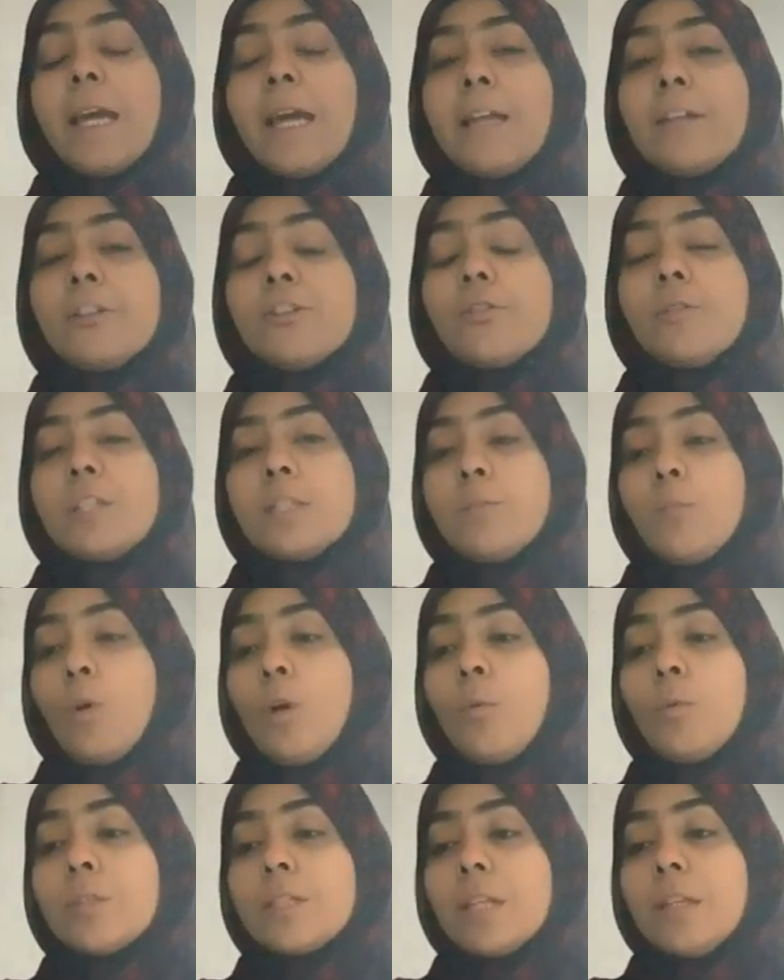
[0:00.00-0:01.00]
And so this
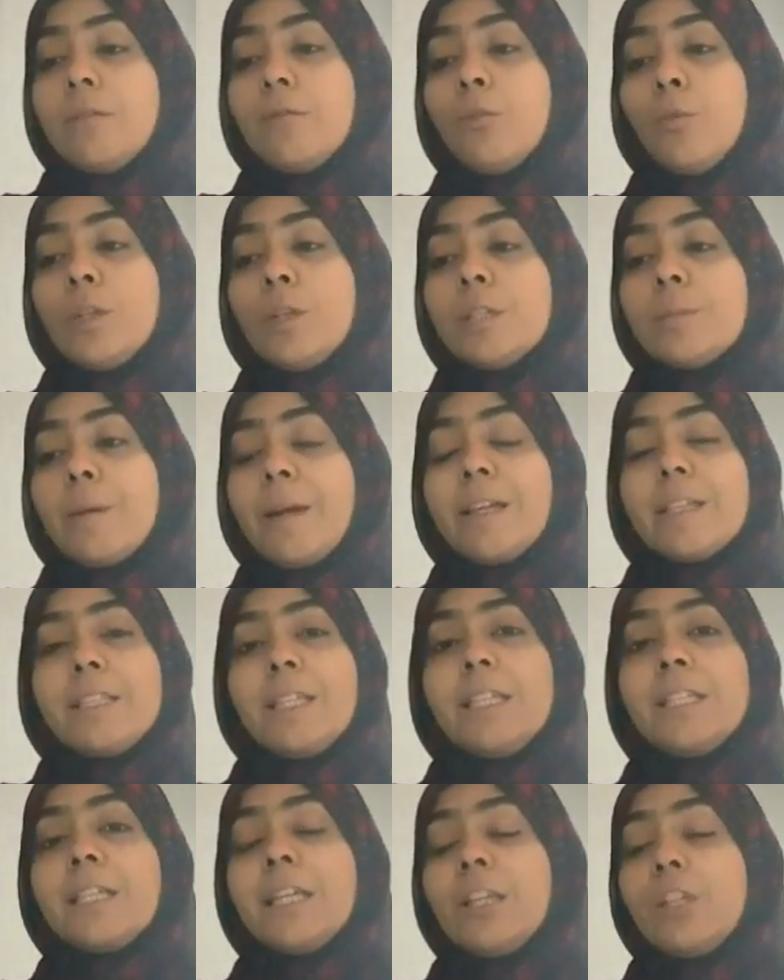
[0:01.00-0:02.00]
boy was influenced by his
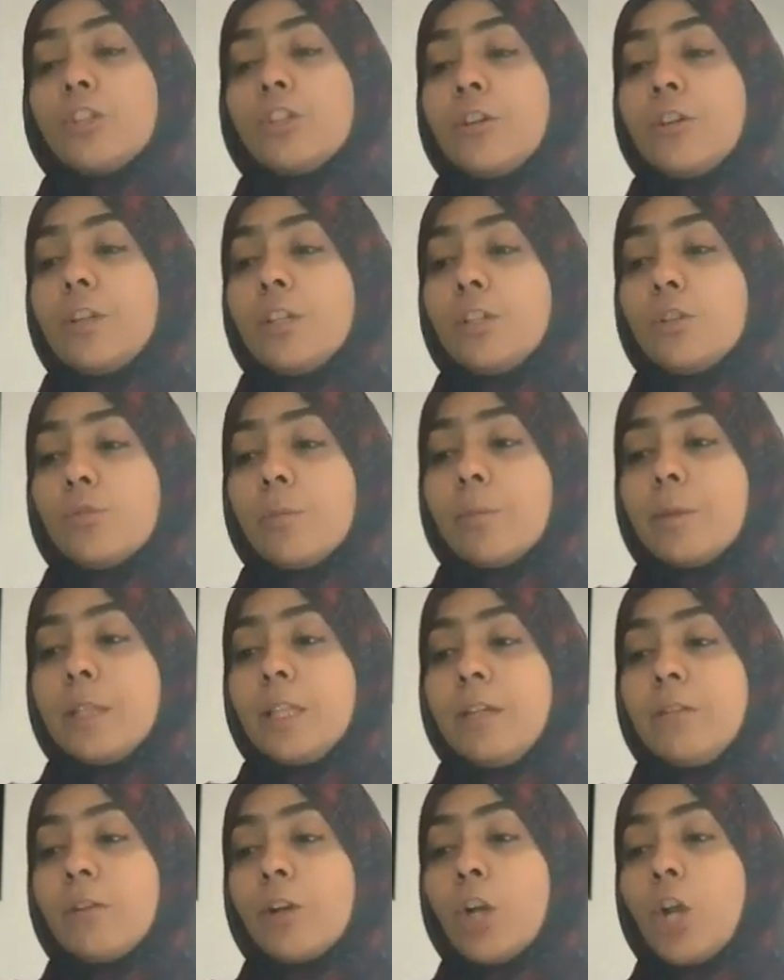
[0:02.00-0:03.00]
teaching and he turned into a
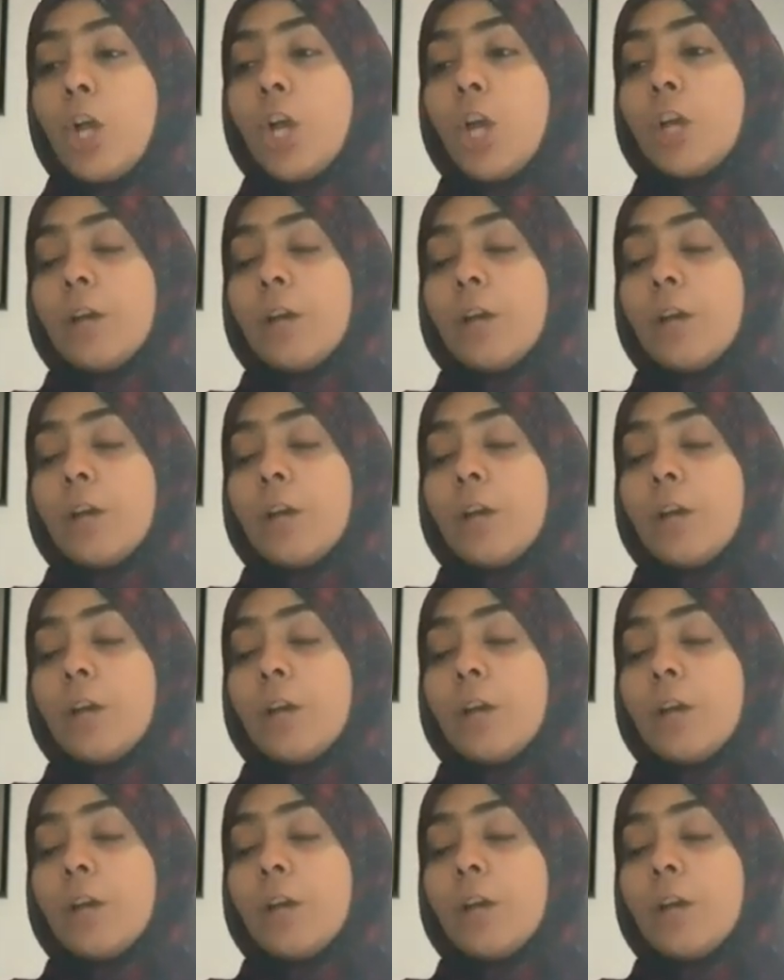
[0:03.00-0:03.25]
believer.